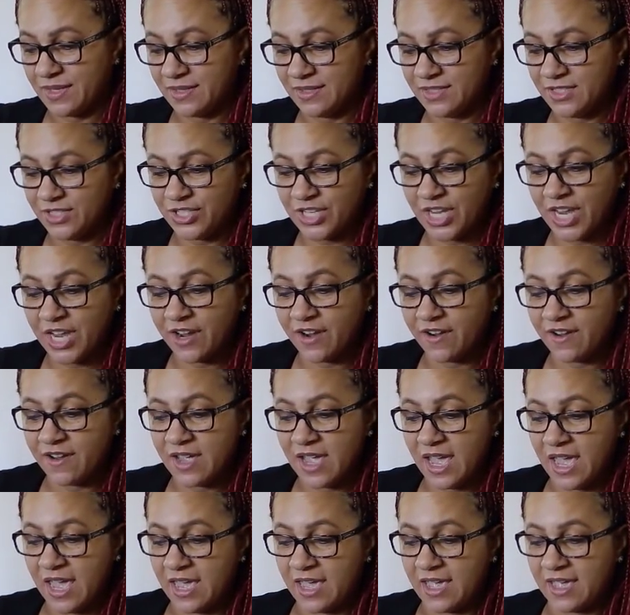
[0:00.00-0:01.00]
share,
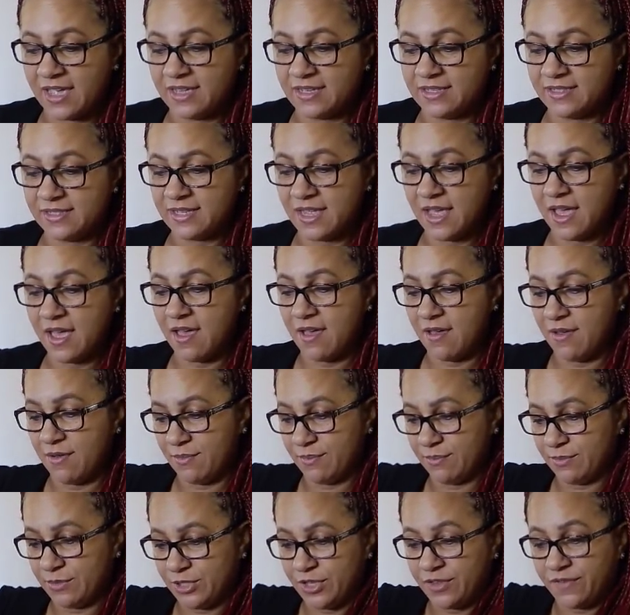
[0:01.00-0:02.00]
and
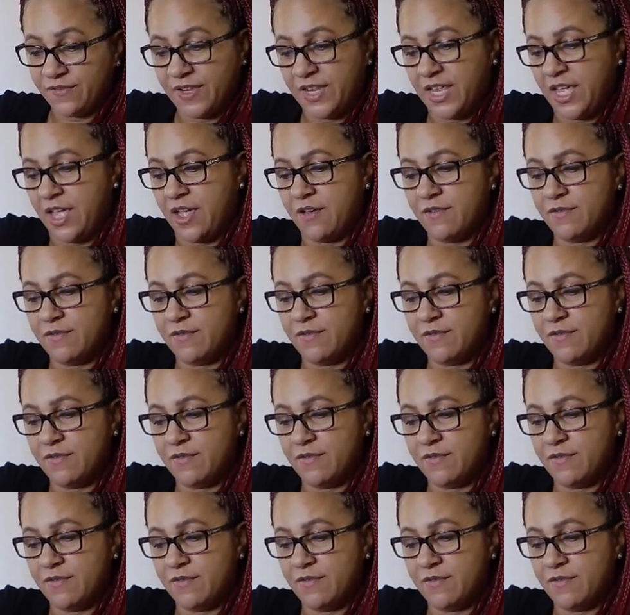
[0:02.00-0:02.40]
share the video,